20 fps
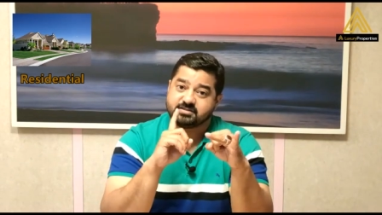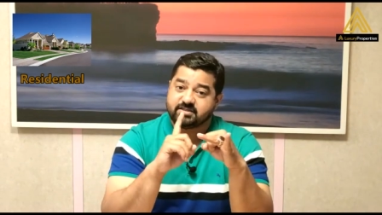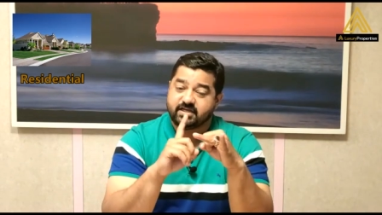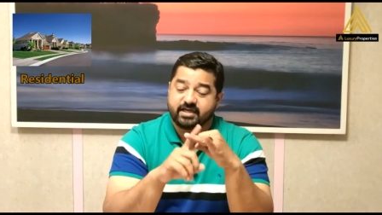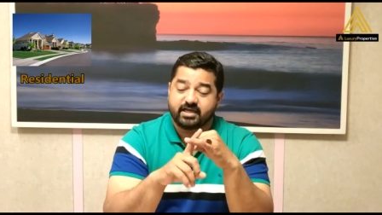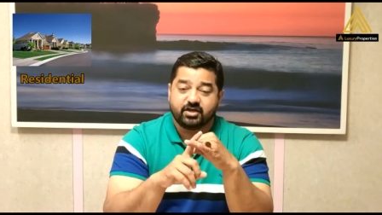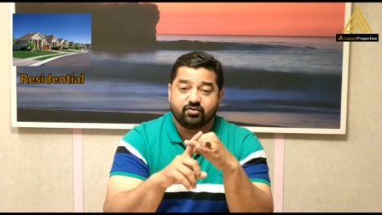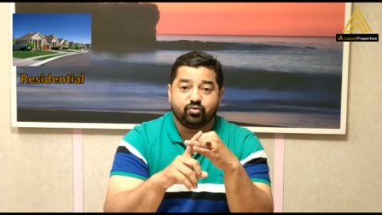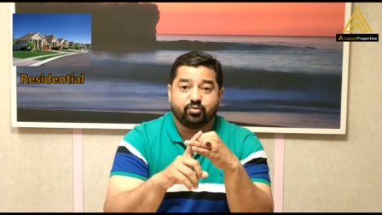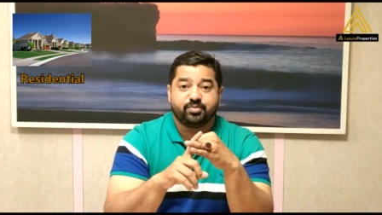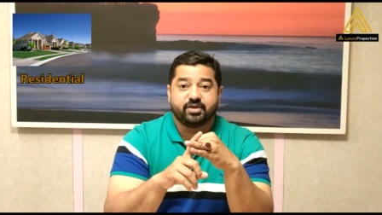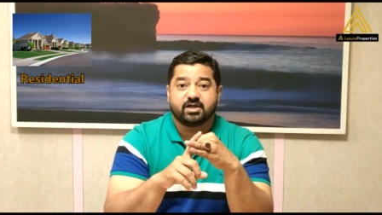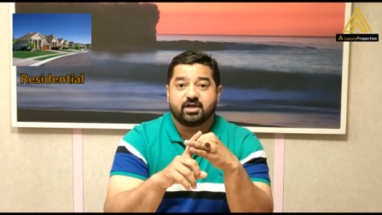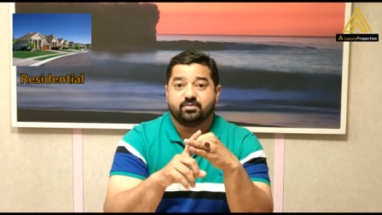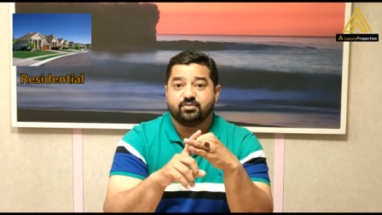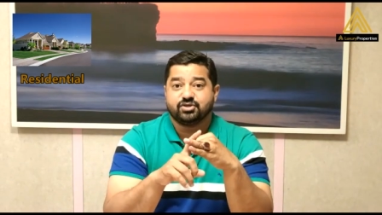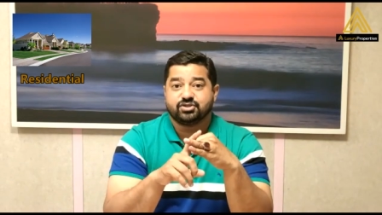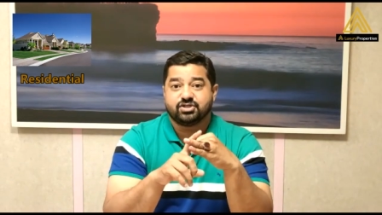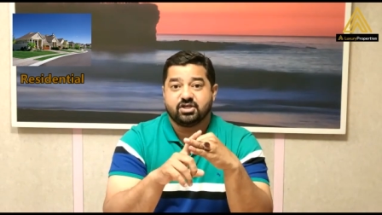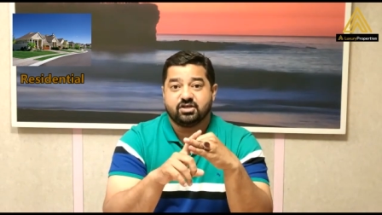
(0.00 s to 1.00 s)
Second would be
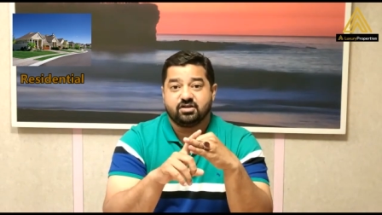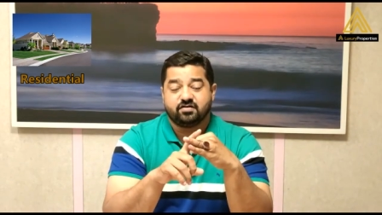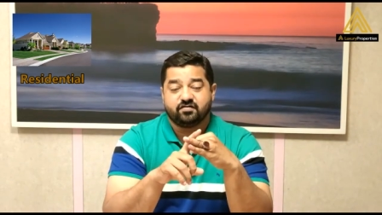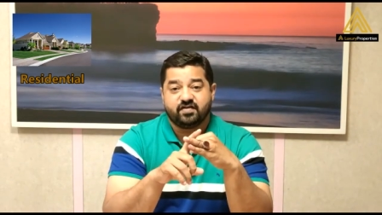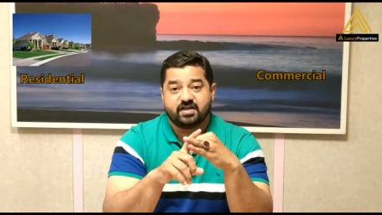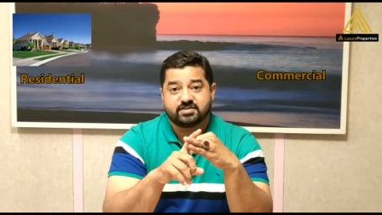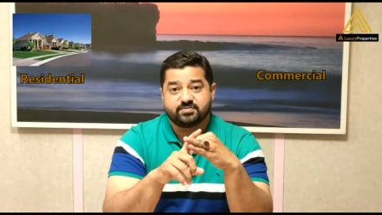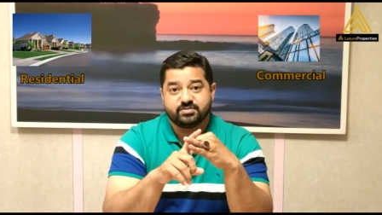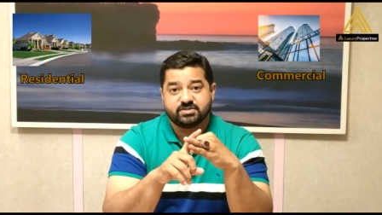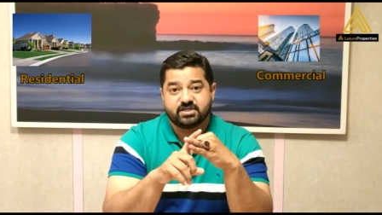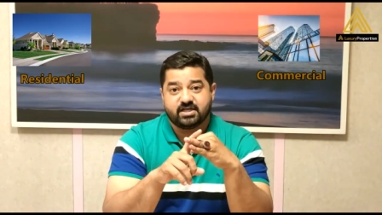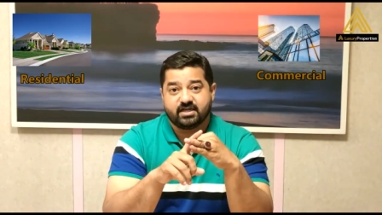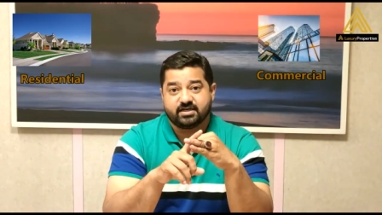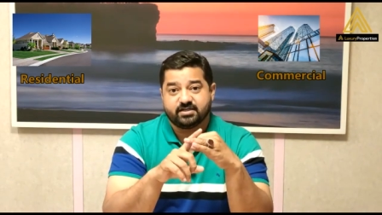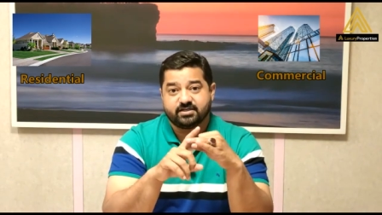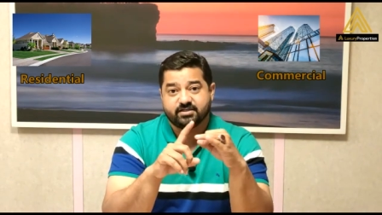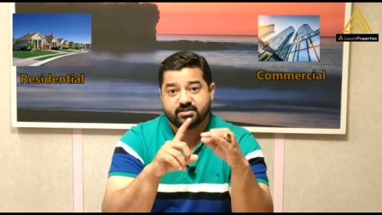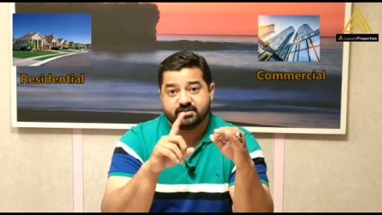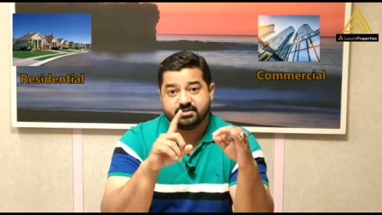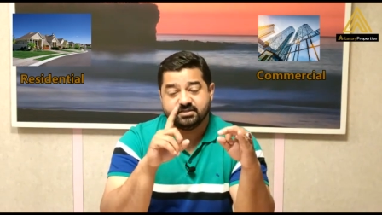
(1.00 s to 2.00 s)
commercial investment
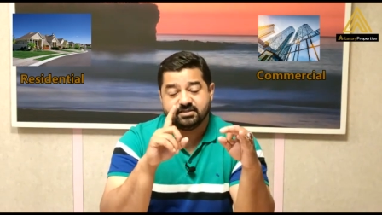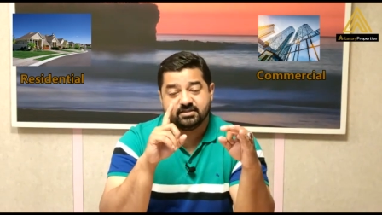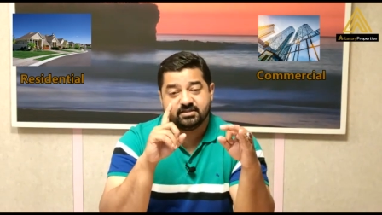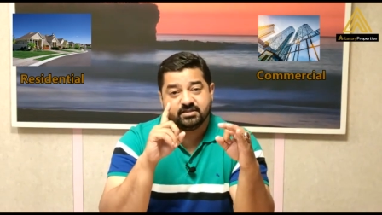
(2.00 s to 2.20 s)
category.